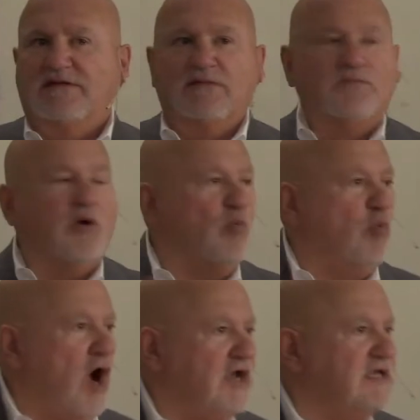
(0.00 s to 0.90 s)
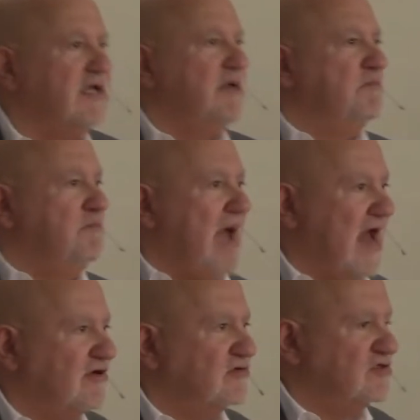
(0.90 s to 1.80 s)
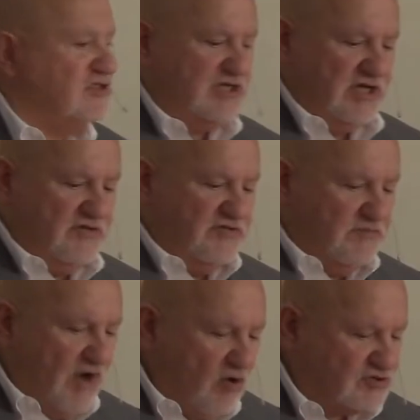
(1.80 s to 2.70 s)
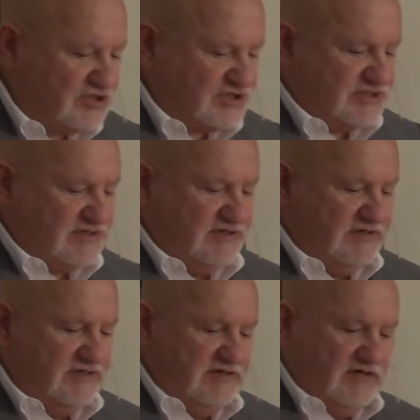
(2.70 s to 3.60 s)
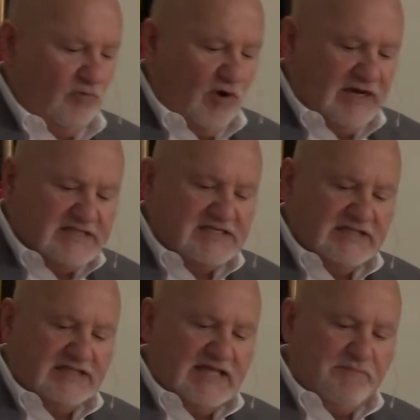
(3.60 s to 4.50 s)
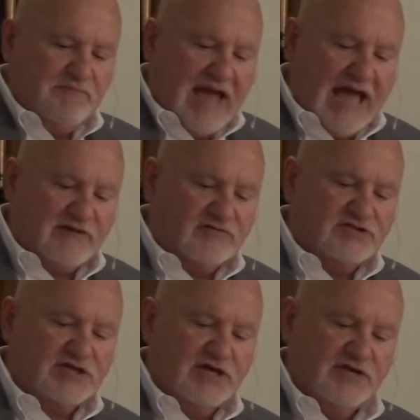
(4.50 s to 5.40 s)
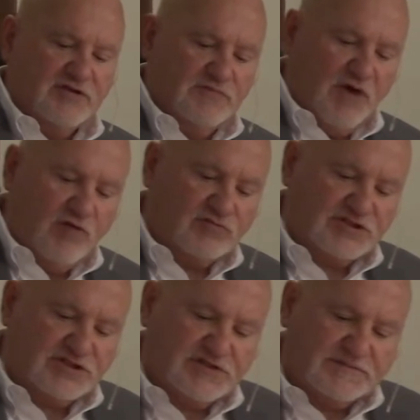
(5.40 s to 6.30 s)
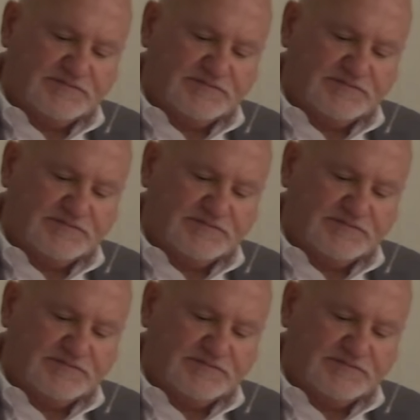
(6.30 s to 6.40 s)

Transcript: But what matters the most? What is it that matters the most?